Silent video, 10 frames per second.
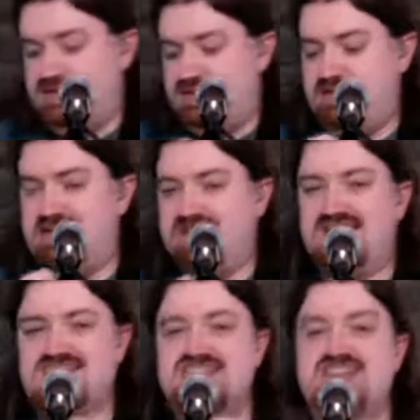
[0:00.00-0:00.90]
get my
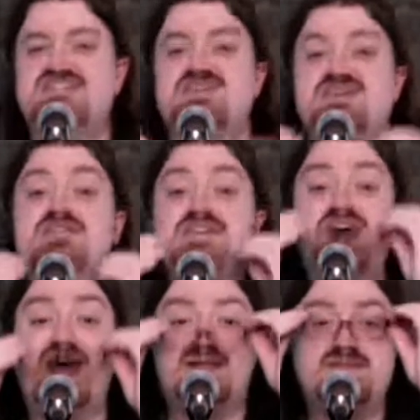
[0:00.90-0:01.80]
glasses out so I can read
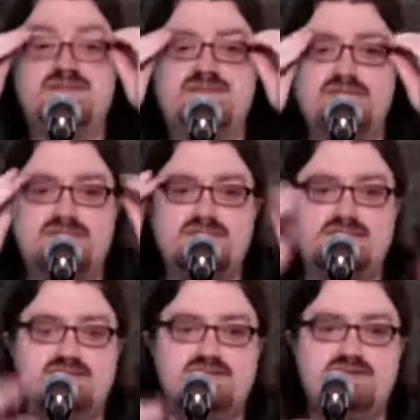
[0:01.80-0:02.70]
that.
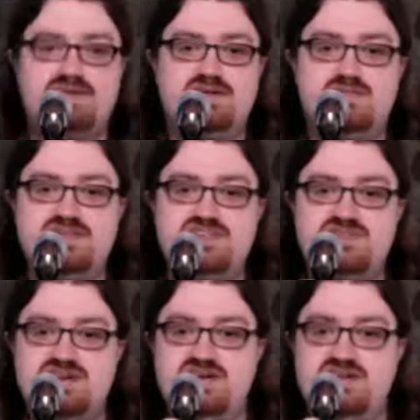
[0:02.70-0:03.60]
Got a
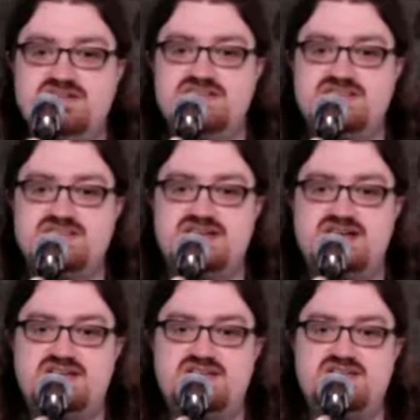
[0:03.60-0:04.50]
mystery artist and tie
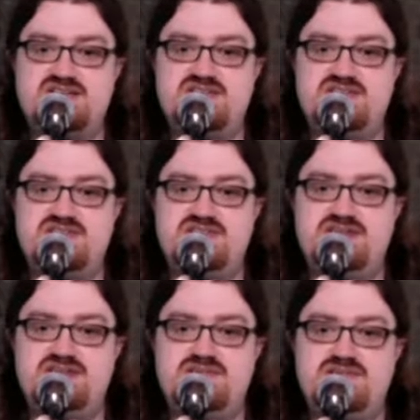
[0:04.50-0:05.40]
in a TV
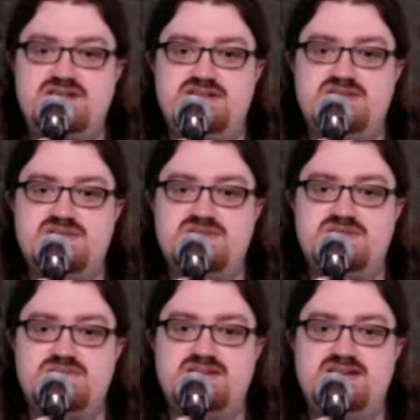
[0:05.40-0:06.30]
theme later this week.
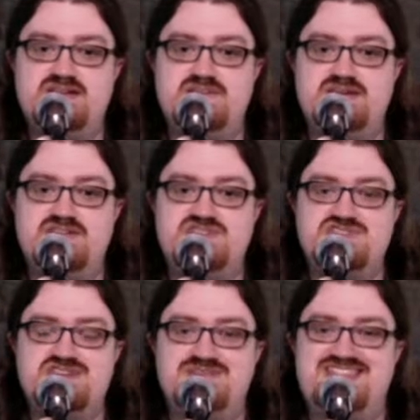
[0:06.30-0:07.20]
Been playing the Partridge
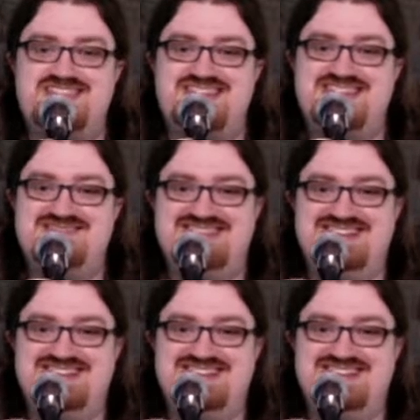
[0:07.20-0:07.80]
Family theme.